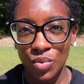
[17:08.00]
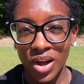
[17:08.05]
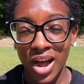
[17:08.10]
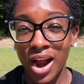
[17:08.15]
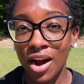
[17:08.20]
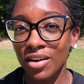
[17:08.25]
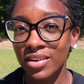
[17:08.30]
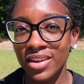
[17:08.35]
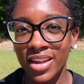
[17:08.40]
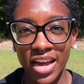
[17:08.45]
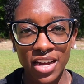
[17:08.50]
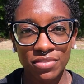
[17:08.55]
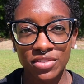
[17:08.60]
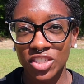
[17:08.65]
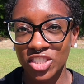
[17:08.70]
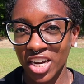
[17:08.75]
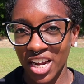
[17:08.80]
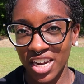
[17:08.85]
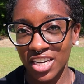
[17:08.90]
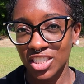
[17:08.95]
our life
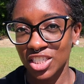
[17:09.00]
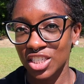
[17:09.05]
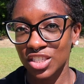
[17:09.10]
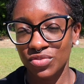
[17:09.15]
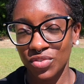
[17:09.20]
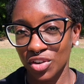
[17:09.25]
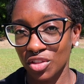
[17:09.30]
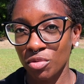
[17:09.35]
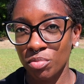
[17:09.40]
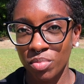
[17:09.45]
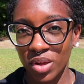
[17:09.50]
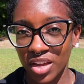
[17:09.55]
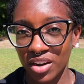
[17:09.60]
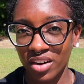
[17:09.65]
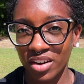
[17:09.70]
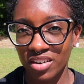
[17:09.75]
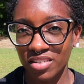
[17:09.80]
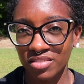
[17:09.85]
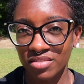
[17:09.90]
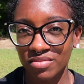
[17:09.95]
changes for the
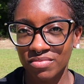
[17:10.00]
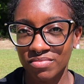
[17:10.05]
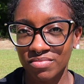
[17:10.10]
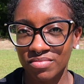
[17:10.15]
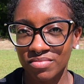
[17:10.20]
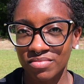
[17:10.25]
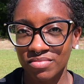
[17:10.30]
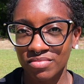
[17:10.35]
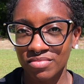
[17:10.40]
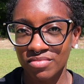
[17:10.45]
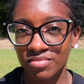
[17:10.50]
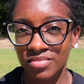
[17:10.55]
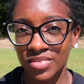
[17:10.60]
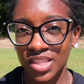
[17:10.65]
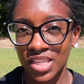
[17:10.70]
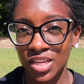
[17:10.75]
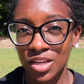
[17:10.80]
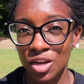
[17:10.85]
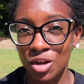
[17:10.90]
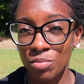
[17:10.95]
better.
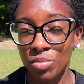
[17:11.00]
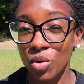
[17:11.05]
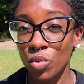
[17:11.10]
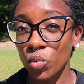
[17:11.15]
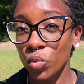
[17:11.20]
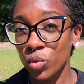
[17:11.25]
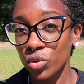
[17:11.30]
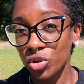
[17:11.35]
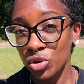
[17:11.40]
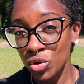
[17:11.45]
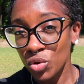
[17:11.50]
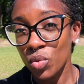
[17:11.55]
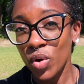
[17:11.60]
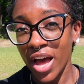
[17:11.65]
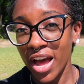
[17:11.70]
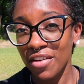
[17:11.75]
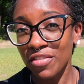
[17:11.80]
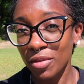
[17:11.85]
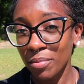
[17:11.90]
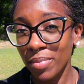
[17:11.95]
But you
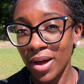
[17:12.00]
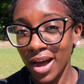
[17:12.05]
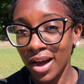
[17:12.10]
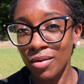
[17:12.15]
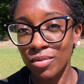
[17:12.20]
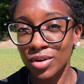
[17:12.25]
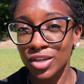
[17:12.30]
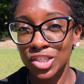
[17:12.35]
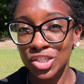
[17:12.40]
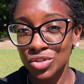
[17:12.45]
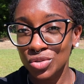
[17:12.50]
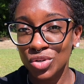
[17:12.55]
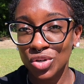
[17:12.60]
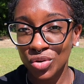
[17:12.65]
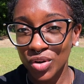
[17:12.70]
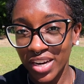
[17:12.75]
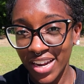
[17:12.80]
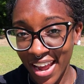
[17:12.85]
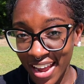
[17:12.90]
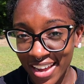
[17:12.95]
have the power to
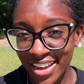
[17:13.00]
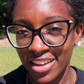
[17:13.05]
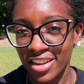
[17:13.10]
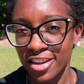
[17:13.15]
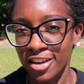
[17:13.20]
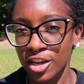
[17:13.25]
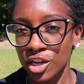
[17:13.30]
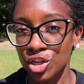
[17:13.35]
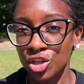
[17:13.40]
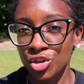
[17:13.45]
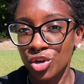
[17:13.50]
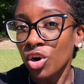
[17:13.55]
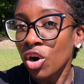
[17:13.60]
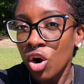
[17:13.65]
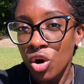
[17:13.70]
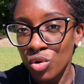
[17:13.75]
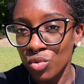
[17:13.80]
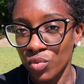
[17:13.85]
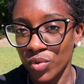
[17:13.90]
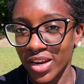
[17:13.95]
create your
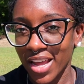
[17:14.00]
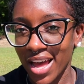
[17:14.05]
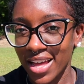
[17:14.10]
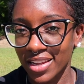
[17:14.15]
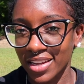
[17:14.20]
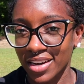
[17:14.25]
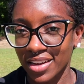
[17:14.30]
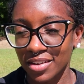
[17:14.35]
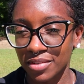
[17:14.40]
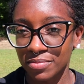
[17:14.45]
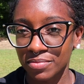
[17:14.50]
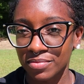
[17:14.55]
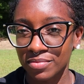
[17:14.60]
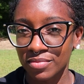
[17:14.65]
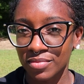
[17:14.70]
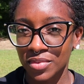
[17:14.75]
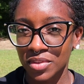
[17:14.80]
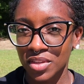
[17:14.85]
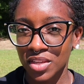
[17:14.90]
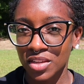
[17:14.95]
own reality.
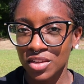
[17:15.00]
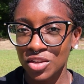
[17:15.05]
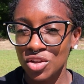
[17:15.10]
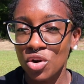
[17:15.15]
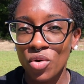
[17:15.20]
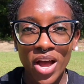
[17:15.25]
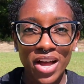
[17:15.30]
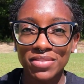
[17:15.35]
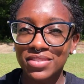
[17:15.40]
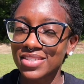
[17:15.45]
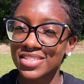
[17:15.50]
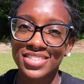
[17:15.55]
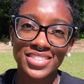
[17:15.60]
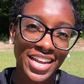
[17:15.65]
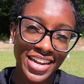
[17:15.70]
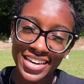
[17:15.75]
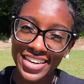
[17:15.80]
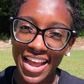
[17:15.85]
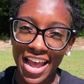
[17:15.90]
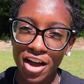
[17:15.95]
You don't have to
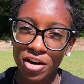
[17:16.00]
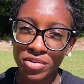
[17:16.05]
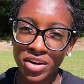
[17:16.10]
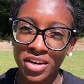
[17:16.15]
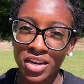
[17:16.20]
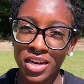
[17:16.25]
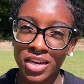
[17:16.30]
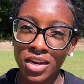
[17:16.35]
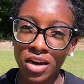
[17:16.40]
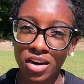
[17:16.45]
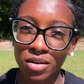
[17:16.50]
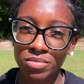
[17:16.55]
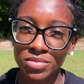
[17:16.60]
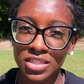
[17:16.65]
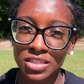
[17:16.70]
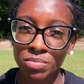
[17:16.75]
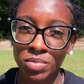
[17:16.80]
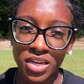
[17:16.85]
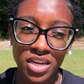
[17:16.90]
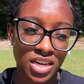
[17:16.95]
stay down in the
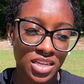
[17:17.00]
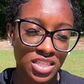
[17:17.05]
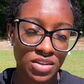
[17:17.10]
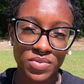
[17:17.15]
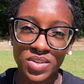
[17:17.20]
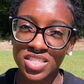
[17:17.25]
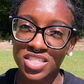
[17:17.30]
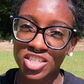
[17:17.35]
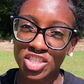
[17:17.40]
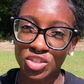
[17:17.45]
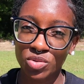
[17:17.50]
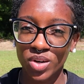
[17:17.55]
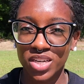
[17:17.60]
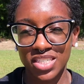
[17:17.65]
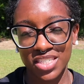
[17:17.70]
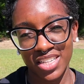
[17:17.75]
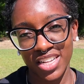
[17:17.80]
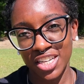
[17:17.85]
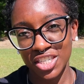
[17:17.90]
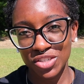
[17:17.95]
dumps because of a
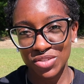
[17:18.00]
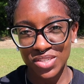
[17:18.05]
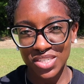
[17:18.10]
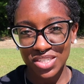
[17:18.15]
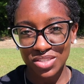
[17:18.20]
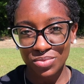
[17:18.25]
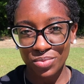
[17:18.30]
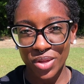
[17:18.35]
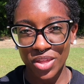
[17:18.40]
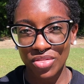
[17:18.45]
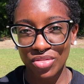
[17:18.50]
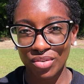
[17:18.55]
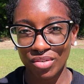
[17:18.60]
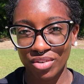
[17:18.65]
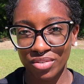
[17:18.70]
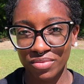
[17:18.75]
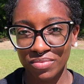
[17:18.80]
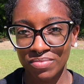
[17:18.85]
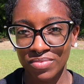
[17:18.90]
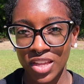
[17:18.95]
situation that you just went
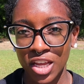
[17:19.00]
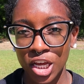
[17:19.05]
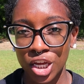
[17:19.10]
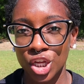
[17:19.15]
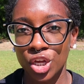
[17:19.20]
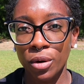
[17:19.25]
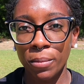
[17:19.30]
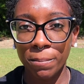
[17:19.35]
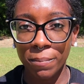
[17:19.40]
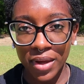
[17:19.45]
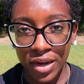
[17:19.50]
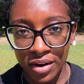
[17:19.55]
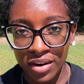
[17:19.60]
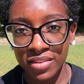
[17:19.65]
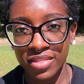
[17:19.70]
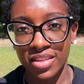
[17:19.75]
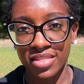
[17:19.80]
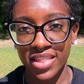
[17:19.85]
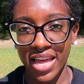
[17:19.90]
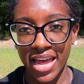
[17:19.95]
through. You're bigger
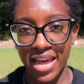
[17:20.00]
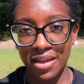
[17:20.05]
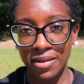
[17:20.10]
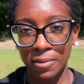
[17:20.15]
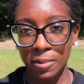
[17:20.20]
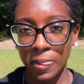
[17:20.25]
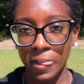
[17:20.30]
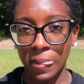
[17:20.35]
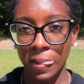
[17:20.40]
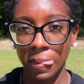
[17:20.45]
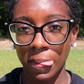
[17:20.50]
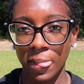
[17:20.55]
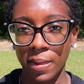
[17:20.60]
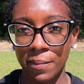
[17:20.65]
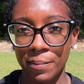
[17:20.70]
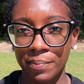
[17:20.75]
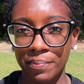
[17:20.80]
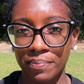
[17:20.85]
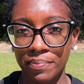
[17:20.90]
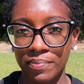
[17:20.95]
than that.
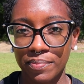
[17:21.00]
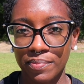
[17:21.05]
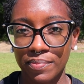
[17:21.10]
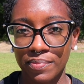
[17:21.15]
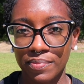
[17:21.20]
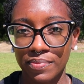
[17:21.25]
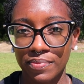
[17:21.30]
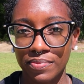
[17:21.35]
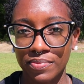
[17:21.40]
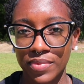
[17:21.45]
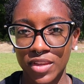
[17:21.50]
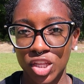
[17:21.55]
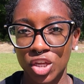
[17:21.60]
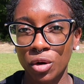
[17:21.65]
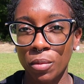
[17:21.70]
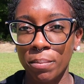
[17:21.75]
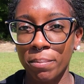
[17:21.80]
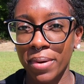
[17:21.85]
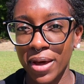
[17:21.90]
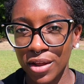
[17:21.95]

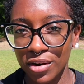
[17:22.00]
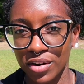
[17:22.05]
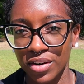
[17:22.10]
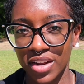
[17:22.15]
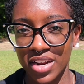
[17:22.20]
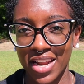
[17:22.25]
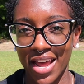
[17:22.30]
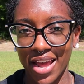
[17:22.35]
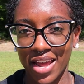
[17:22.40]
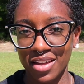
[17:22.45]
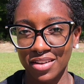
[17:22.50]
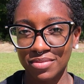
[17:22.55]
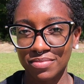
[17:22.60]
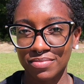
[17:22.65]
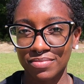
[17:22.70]
You're better than that.